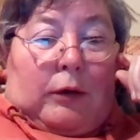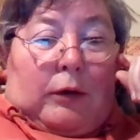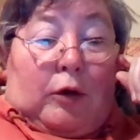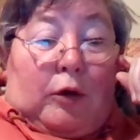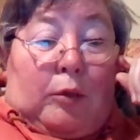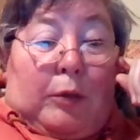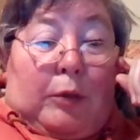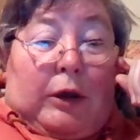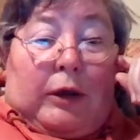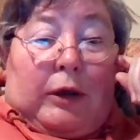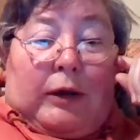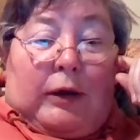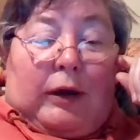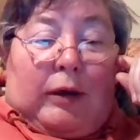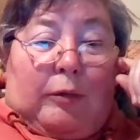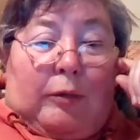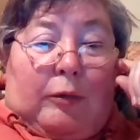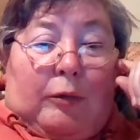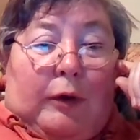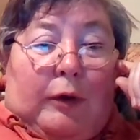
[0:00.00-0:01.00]
Well, Amelia
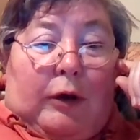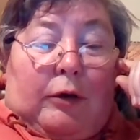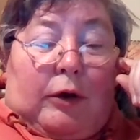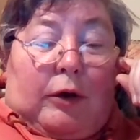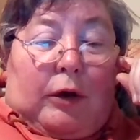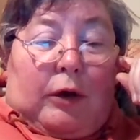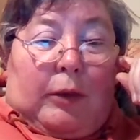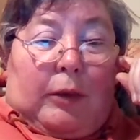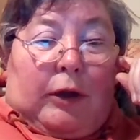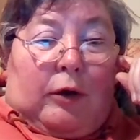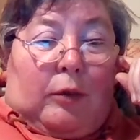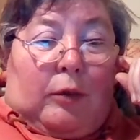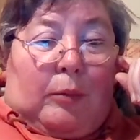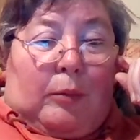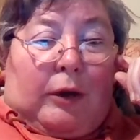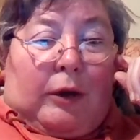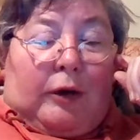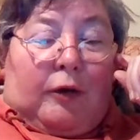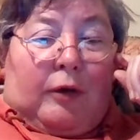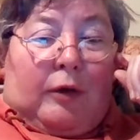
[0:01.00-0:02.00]
came from an incredibly
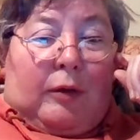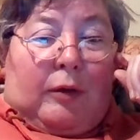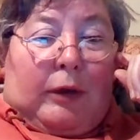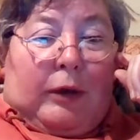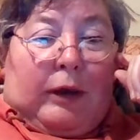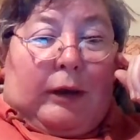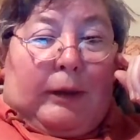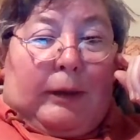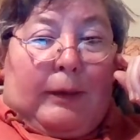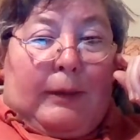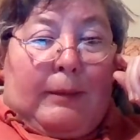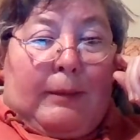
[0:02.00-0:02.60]
complex family.